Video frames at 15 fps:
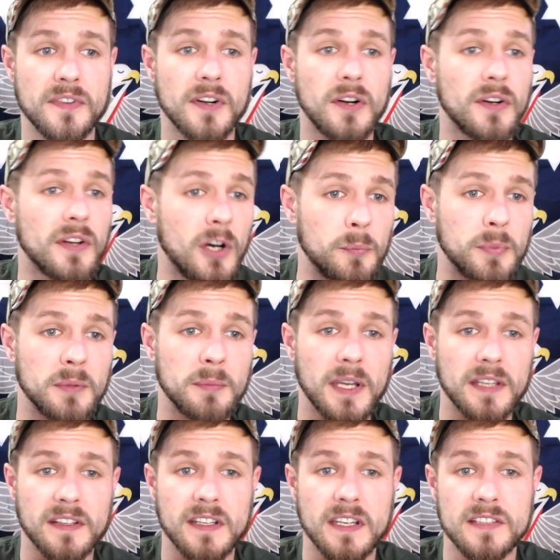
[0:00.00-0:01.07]
than on helping
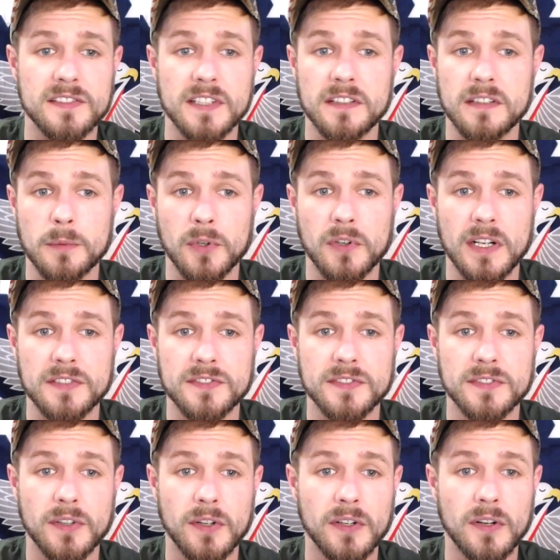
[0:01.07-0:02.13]
make the case that Democrats
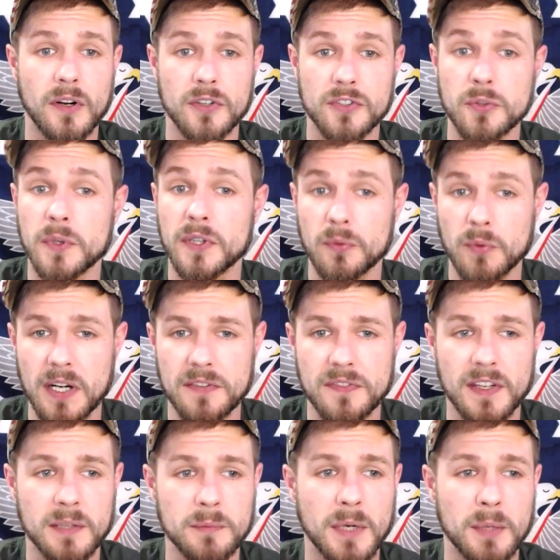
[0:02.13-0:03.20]
are doing the right
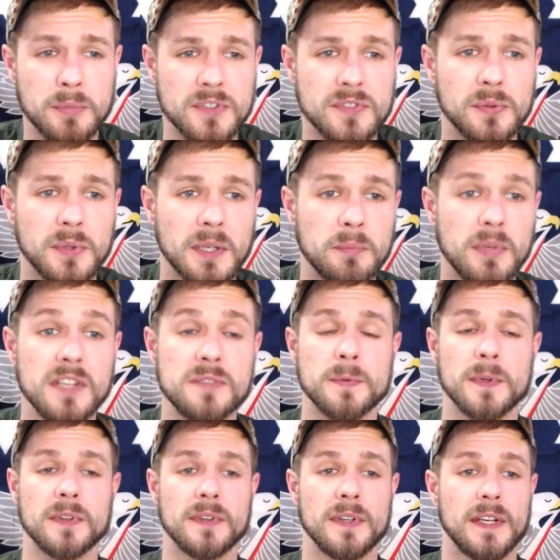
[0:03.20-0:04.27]
thing by pursuing
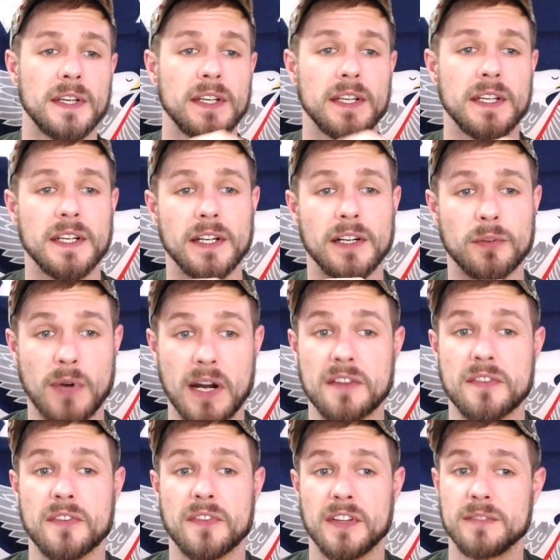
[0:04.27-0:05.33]
impeachment,
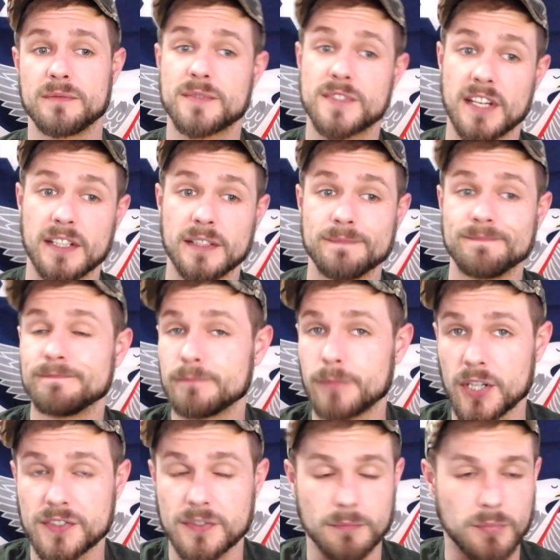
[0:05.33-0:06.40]
rather than, say,
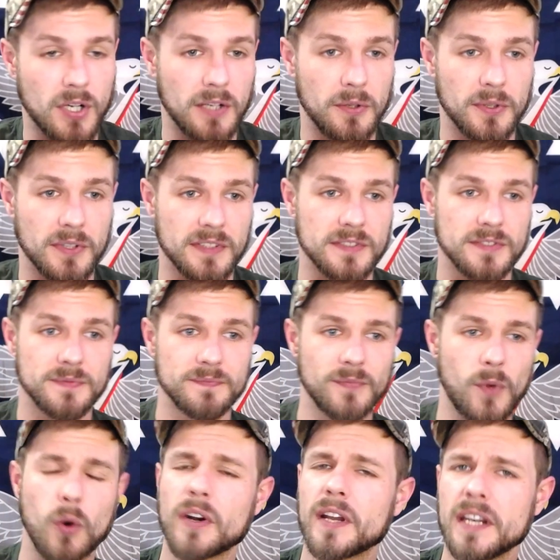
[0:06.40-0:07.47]
budget priorities,
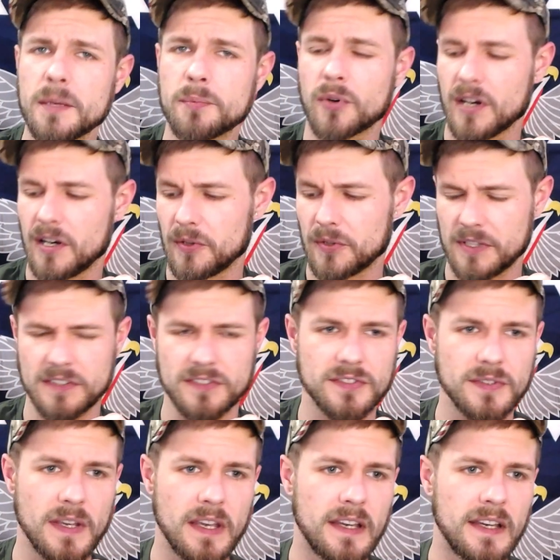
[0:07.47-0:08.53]
or any
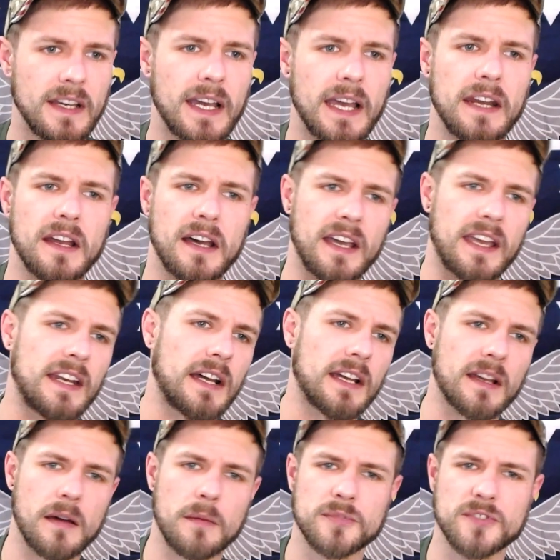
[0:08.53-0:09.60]
priorities. And
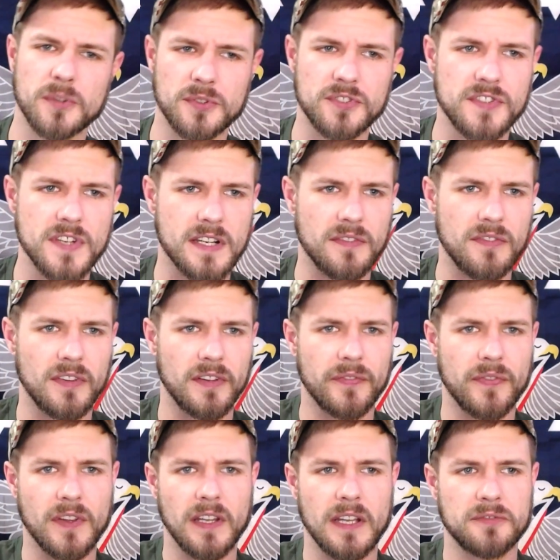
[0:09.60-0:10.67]
I'm so sick of
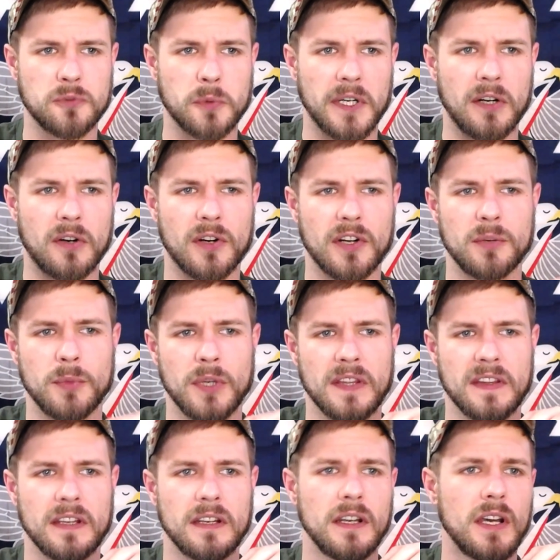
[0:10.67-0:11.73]
the left-wing argument
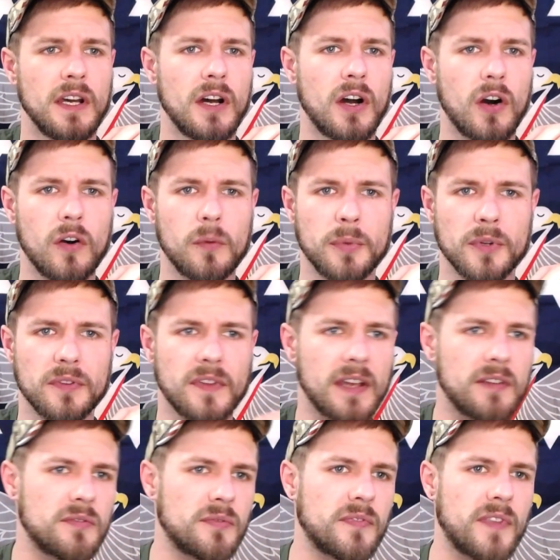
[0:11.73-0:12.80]
that, but
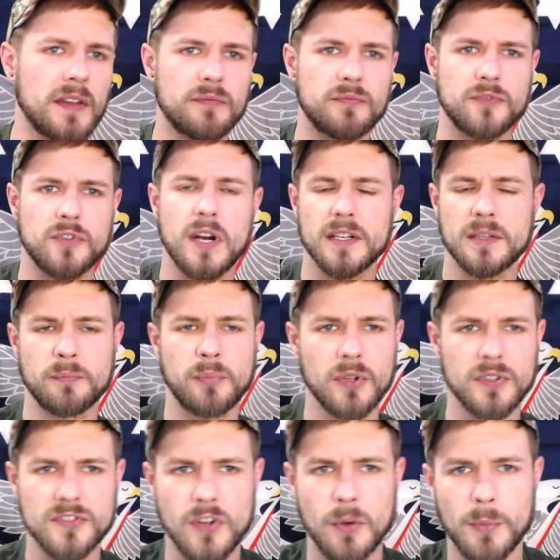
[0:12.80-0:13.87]
they've tried to
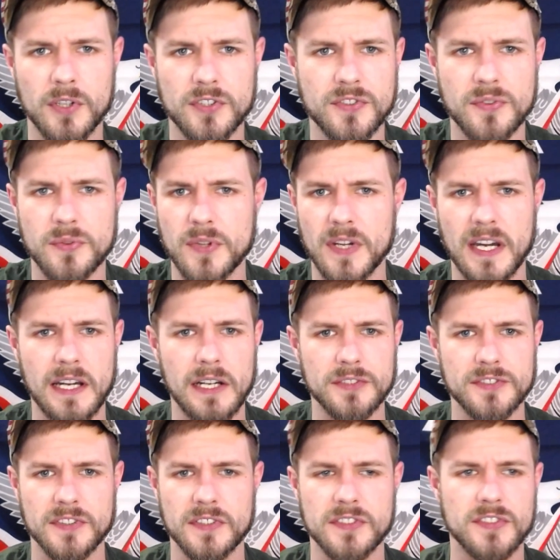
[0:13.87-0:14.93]
put so much through the
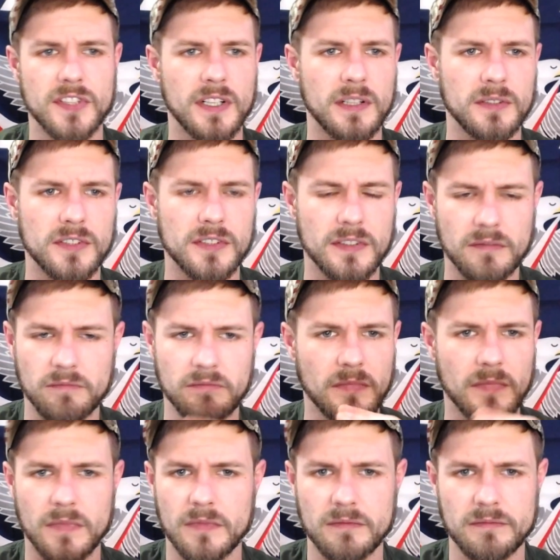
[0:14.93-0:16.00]
House and the
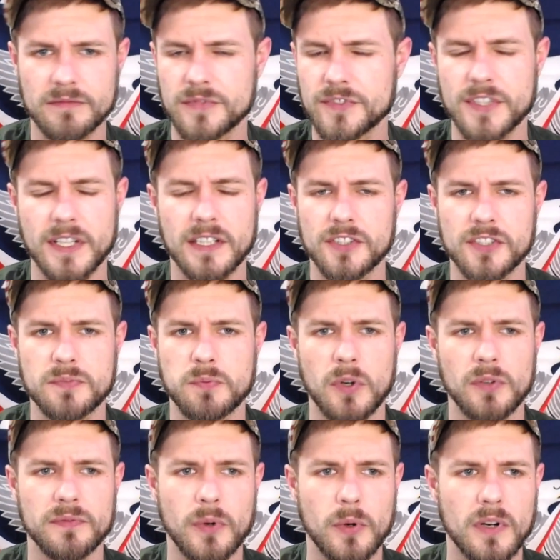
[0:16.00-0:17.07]
Senate just
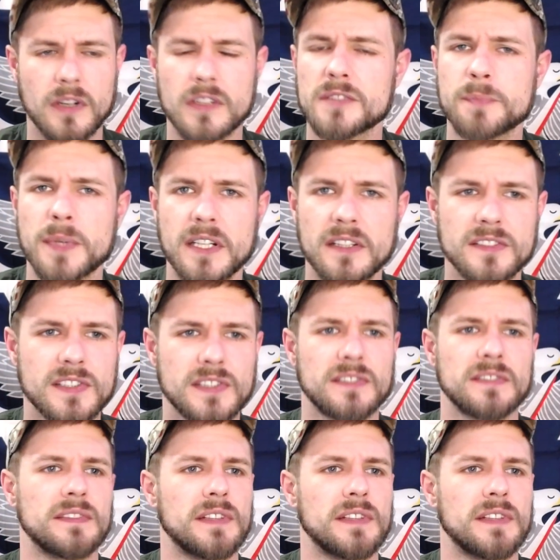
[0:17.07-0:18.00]
won't vote on it. It's because